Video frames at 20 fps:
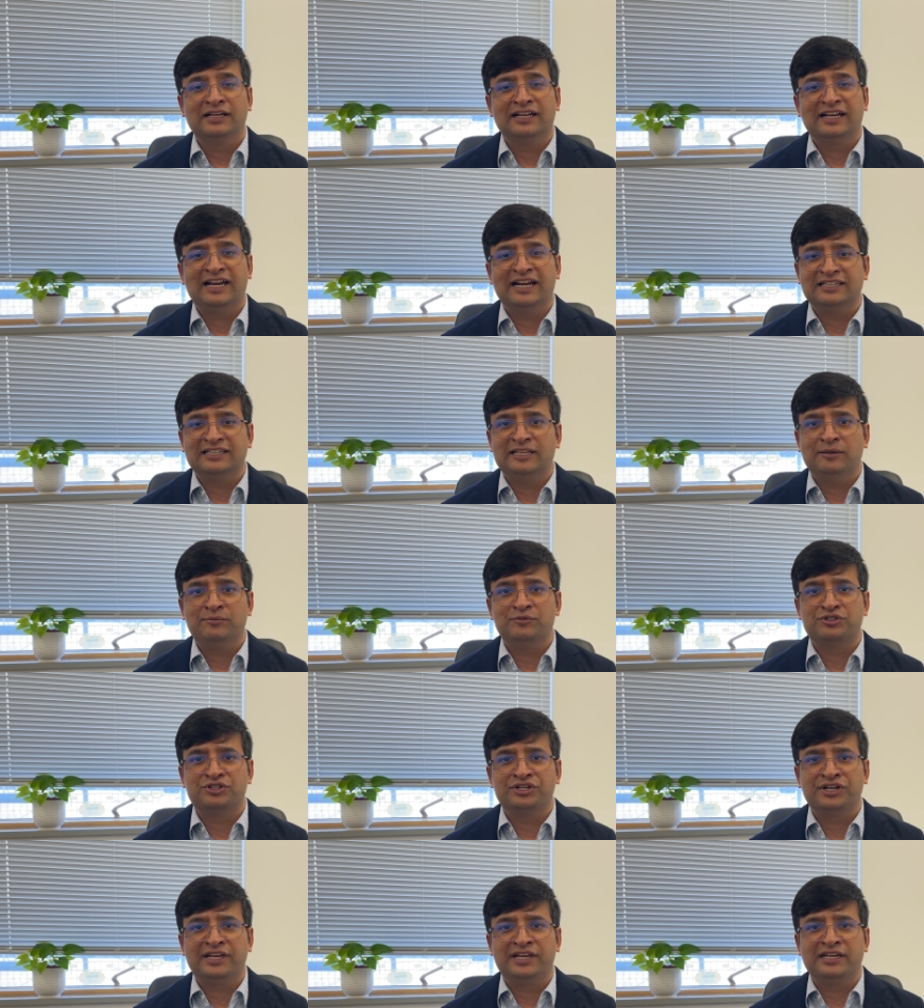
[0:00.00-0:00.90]
get them
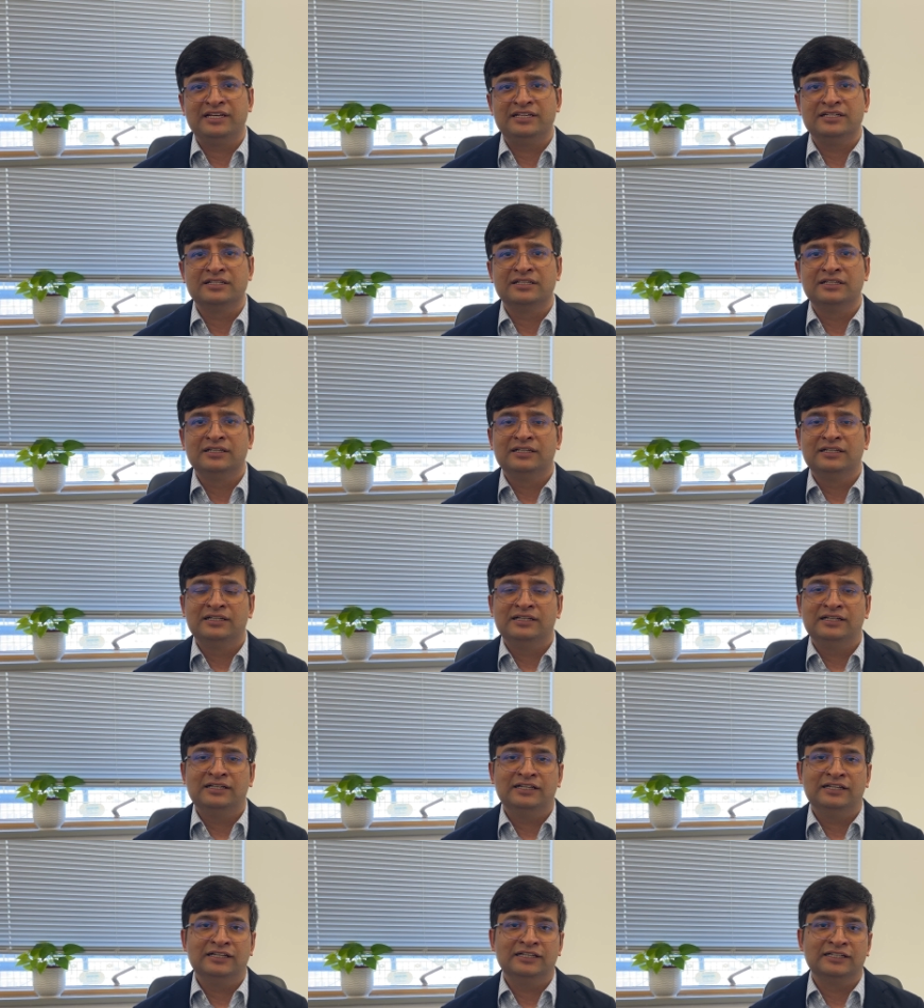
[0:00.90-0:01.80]
trained,
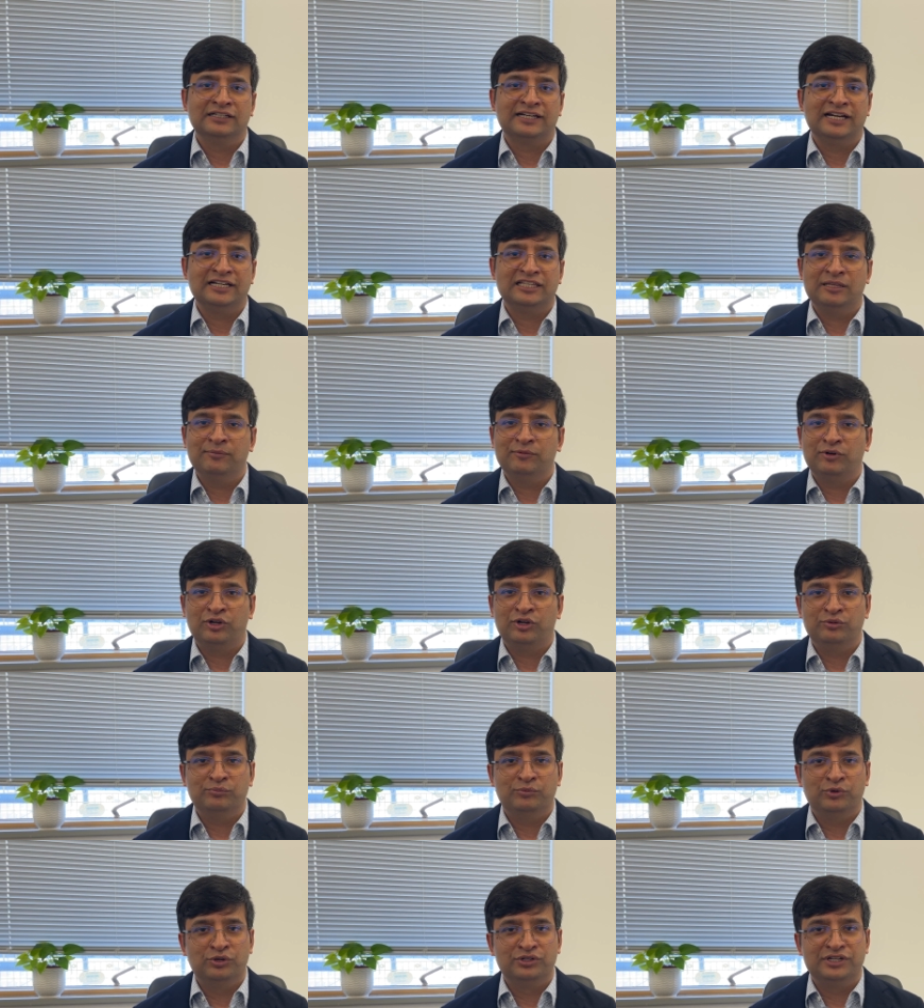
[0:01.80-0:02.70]
get them
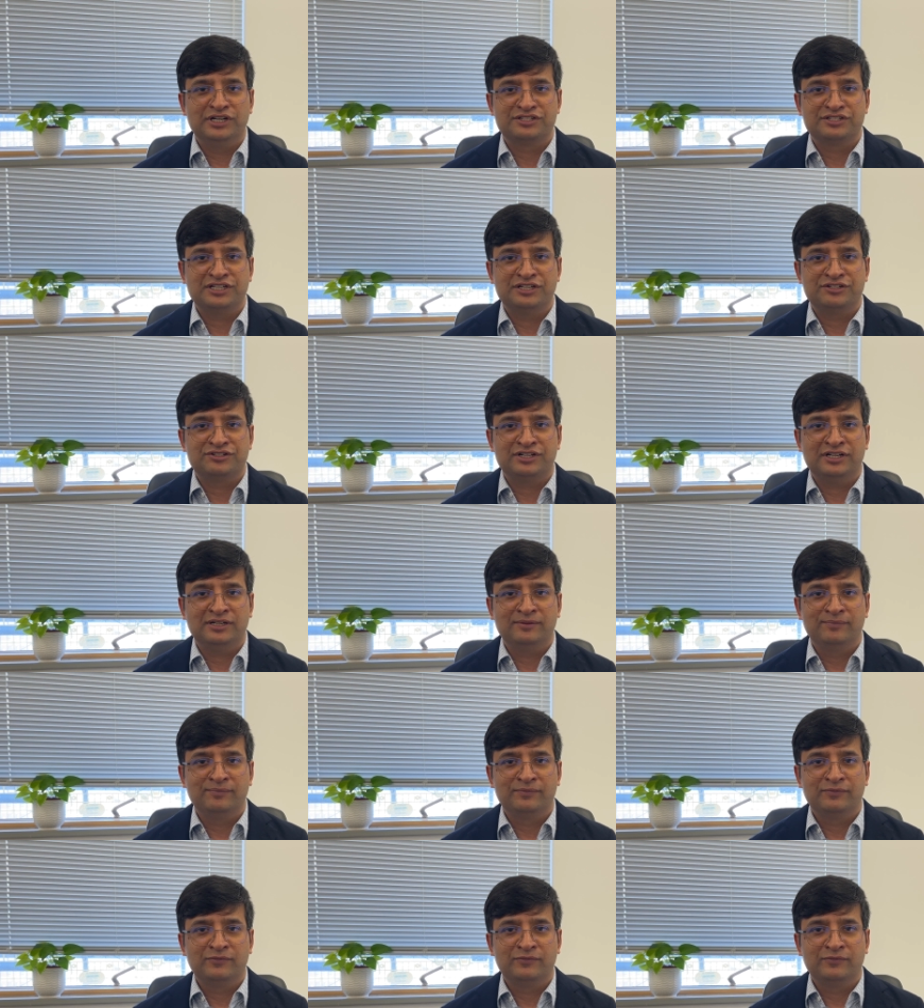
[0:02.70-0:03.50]
on board, etc.